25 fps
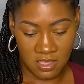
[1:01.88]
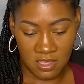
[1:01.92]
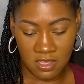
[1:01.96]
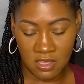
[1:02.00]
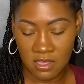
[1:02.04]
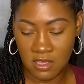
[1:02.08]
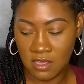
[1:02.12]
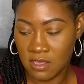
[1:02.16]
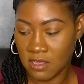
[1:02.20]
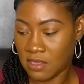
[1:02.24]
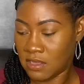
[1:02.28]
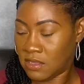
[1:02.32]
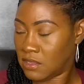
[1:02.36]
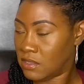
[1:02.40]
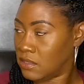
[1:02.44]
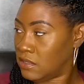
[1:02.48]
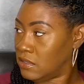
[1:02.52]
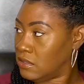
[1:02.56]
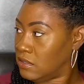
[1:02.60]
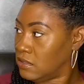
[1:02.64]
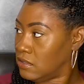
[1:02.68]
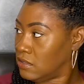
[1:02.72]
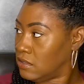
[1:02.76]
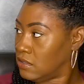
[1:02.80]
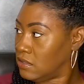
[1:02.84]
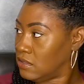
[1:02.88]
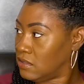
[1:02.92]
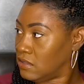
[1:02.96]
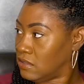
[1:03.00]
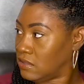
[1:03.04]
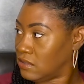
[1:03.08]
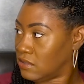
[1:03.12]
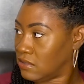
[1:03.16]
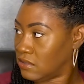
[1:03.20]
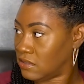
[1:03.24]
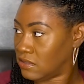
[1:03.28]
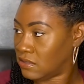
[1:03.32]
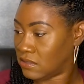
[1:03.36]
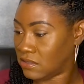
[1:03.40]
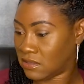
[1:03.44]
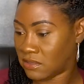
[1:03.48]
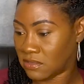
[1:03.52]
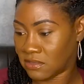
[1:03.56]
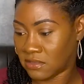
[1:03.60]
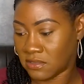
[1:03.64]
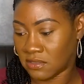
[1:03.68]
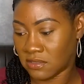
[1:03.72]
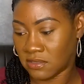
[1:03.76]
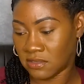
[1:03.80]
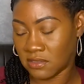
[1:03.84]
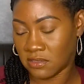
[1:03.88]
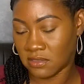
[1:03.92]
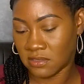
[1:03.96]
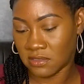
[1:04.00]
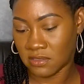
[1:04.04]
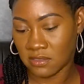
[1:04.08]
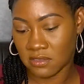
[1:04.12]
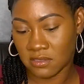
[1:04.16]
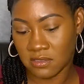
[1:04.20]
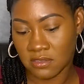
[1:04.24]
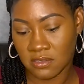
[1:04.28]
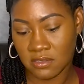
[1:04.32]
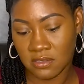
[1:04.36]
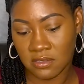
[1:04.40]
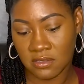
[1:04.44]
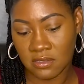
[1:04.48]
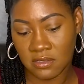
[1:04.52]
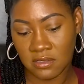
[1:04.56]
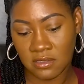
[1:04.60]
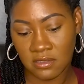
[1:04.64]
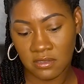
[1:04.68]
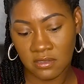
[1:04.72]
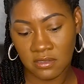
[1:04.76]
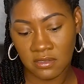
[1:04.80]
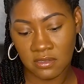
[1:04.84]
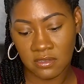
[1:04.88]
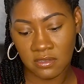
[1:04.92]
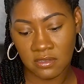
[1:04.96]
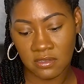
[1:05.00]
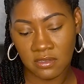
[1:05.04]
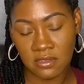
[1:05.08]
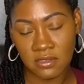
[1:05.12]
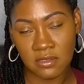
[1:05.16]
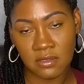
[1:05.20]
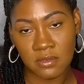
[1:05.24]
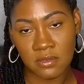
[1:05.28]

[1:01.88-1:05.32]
This person isn't speaking.